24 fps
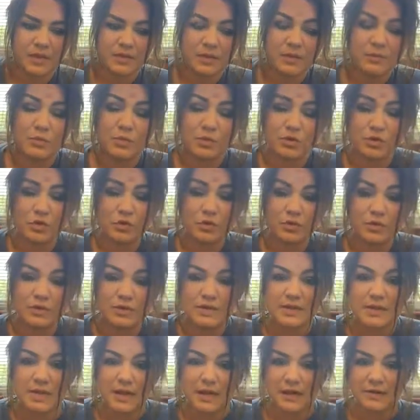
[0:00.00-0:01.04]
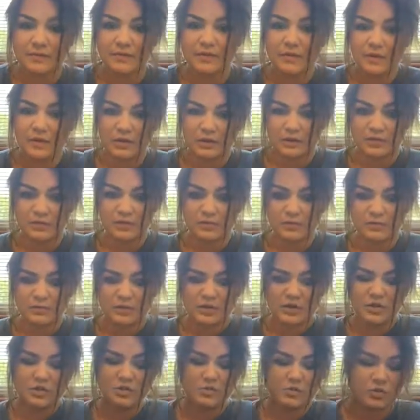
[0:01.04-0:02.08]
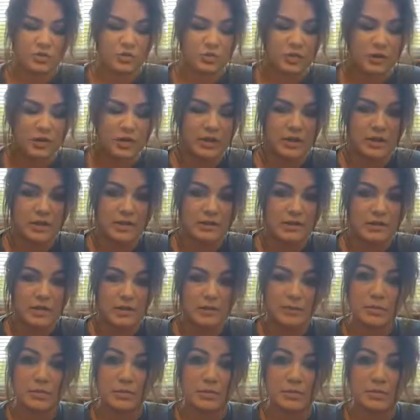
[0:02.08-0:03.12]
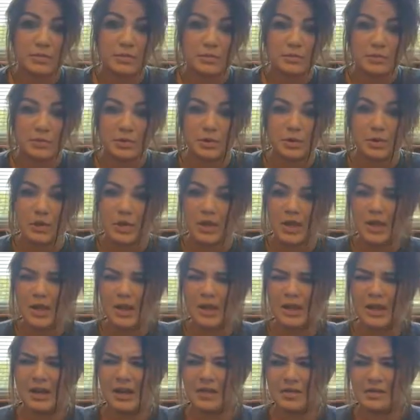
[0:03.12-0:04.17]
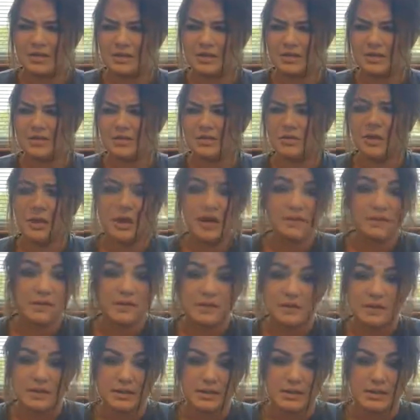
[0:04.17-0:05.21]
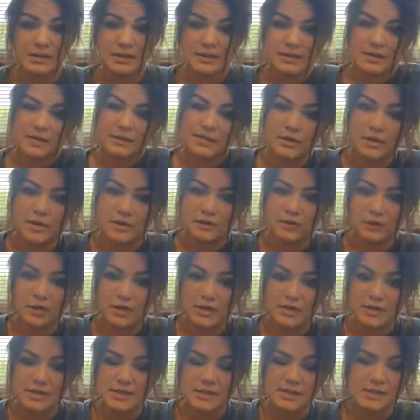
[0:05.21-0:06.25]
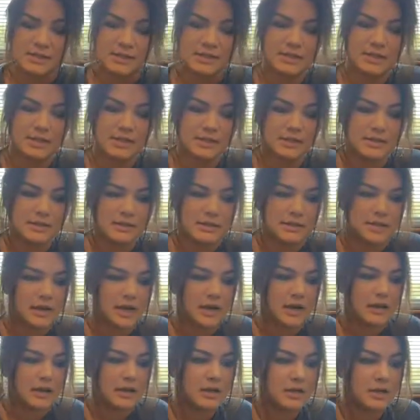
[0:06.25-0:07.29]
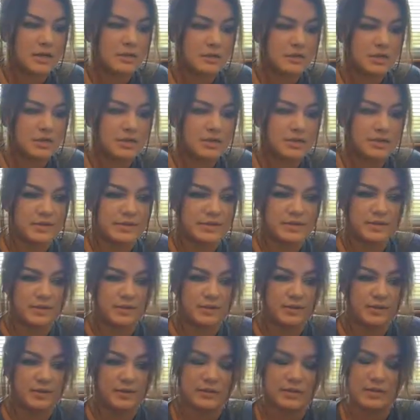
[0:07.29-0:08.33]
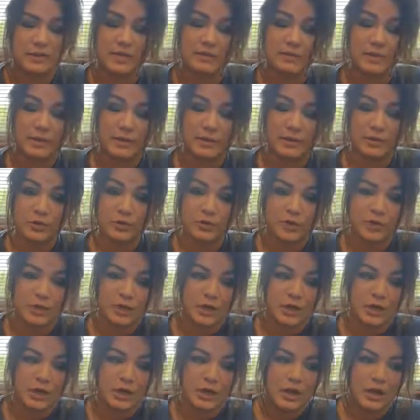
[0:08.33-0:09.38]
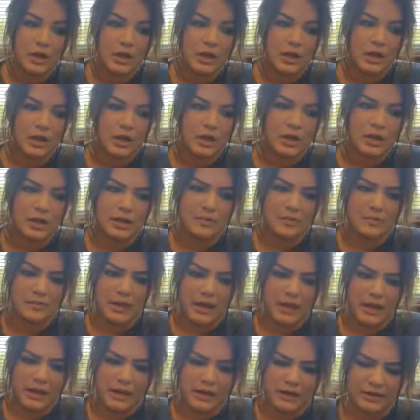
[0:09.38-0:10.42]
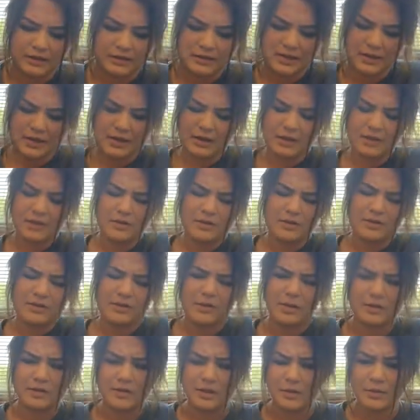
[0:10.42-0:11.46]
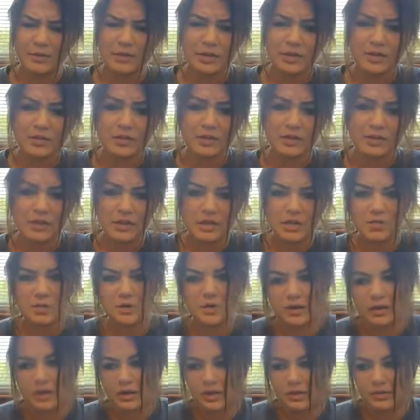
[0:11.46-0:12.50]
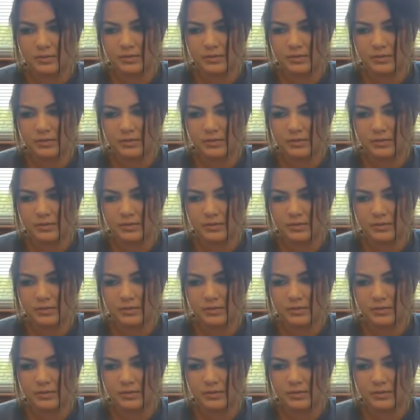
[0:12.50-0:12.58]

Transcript: the side of the racial majority is unbelievable, and it's still obviously, like I said, very present in today's society, which is terribly unfortunate. And another thing I thought was interesting with